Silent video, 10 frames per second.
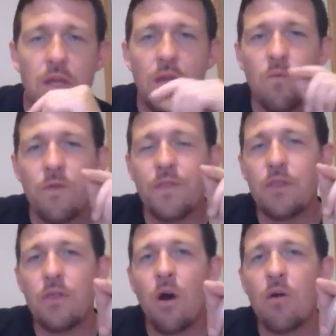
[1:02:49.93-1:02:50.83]
And what the
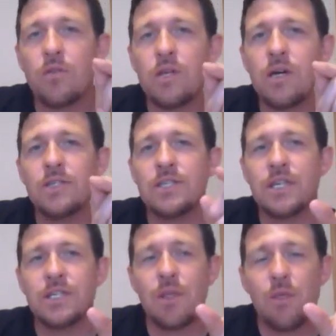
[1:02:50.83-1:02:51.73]
law does
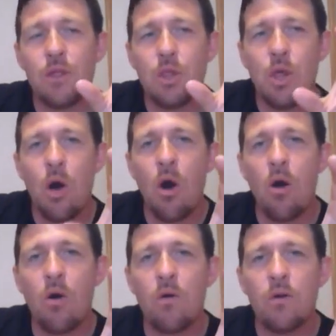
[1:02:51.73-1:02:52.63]
is the
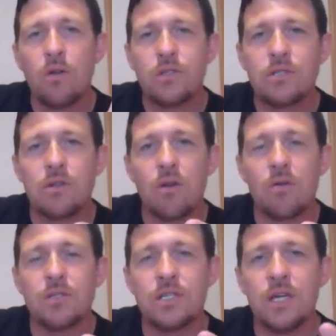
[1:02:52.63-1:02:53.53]
law
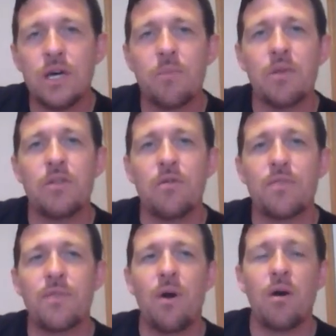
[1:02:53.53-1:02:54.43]
stirs it up in your
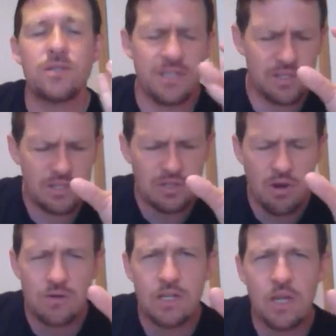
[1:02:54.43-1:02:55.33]
thoughts and
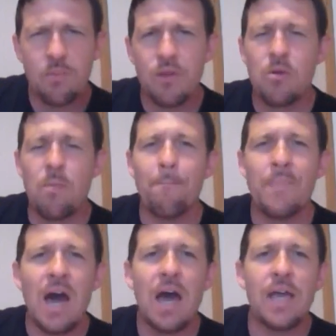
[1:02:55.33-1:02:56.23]
stirs it up in your
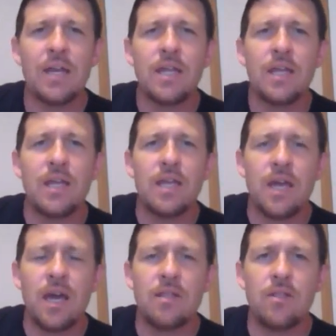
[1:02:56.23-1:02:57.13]
mind.
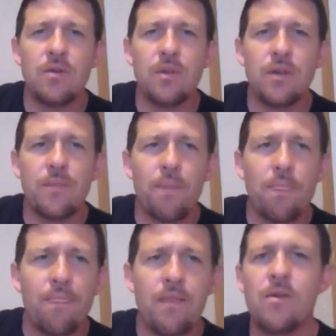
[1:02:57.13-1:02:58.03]
Hallelujah.
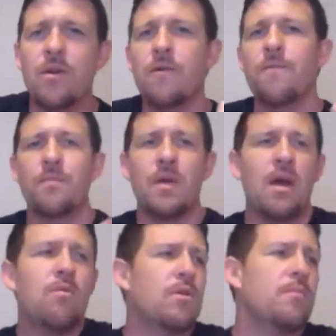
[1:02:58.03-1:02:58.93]
You know, I
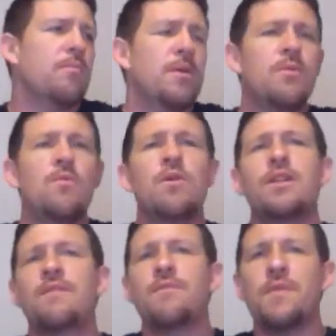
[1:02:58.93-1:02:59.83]
would maybe
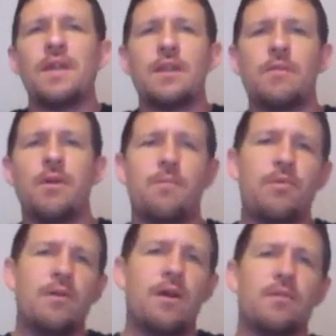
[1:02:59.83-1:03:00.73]
wasn't even thinking about
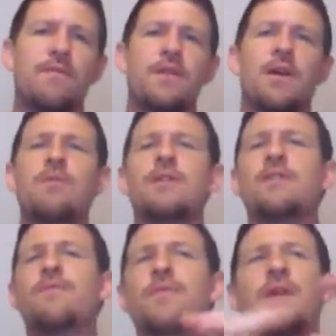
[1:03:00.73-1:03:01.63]
pornography. I wasn't
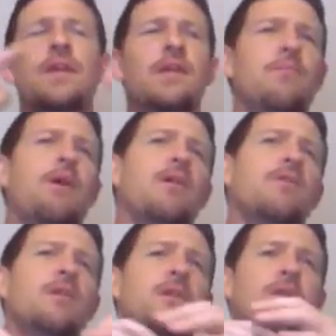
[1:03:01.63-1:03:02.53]
even thinking about
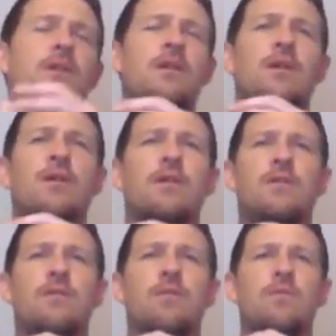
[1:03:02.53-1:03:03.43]
uh,
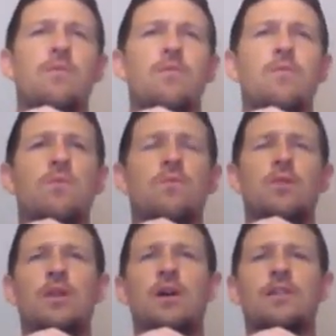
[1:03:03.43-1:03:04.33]

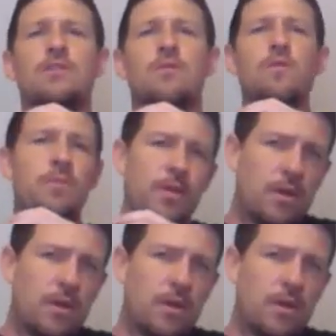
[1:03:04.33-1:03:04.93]
lust or women.